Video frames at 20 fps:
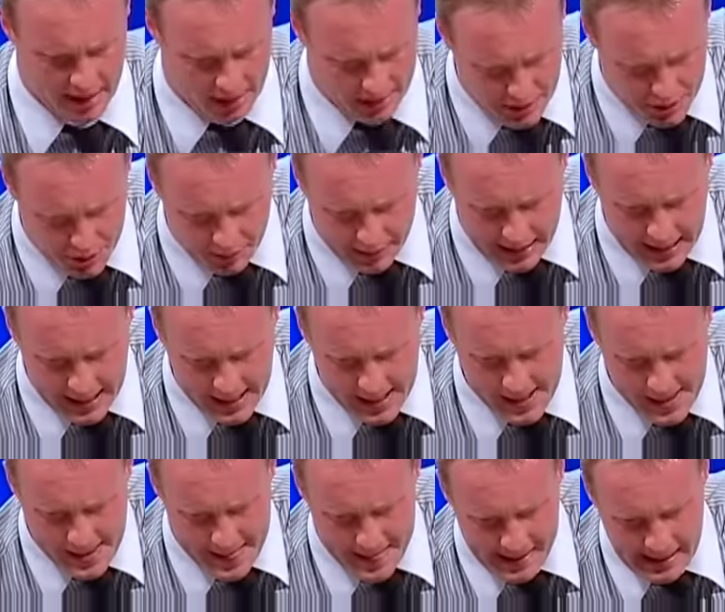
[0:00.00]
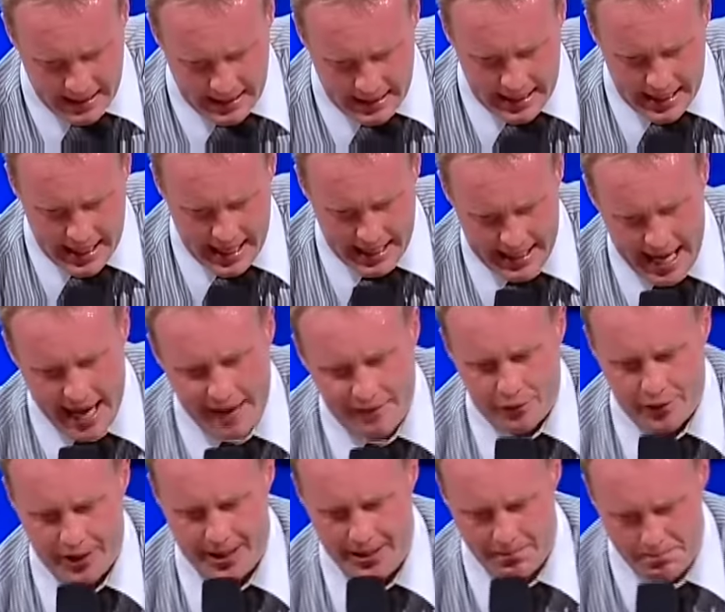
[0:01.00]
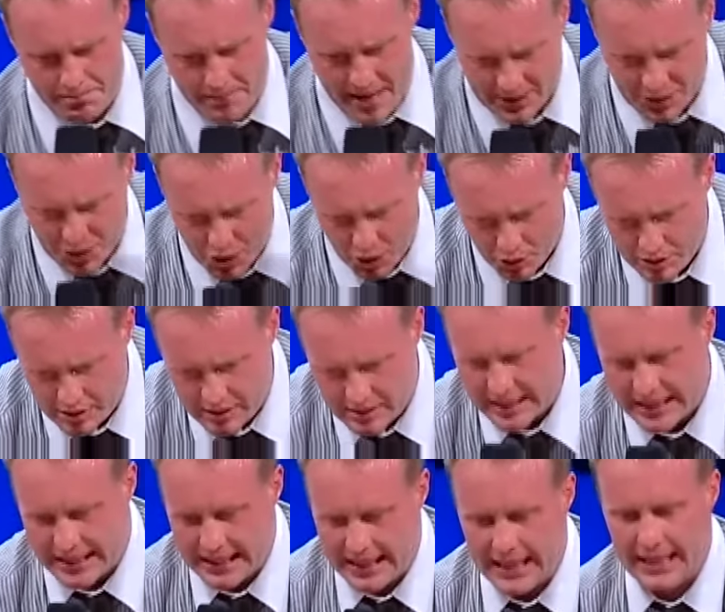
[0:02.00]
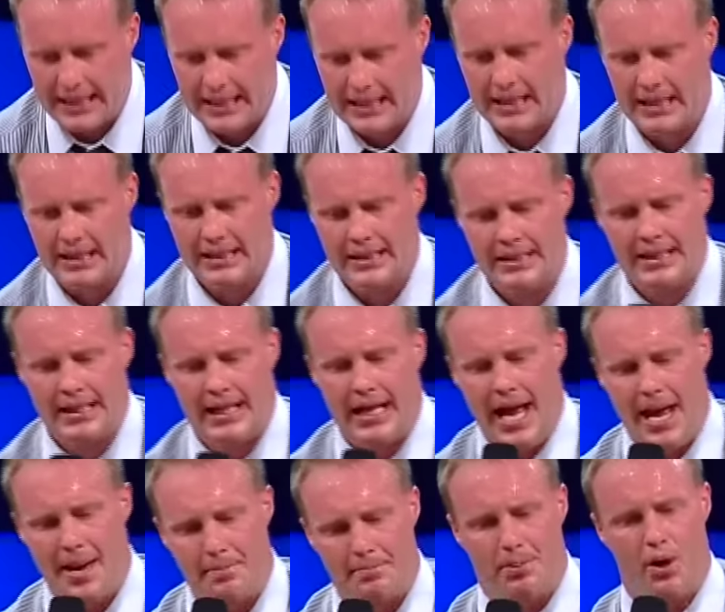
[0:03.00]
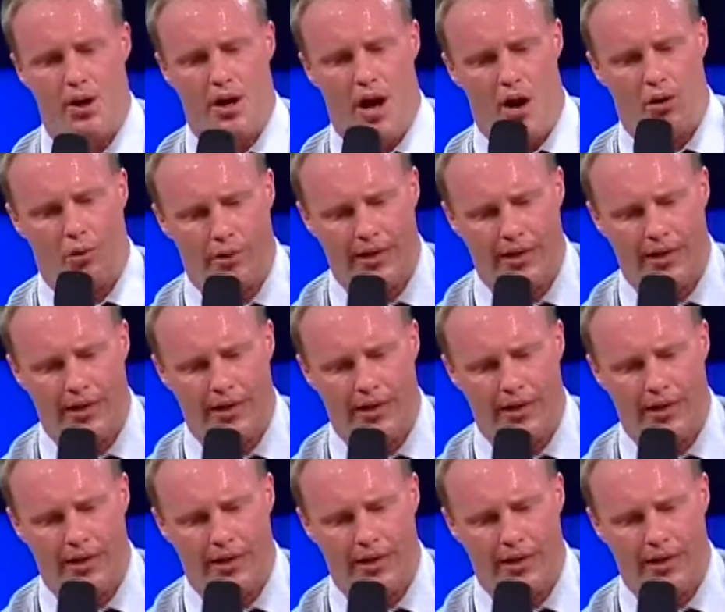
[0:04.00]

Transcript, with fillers: country and every metro city, and put our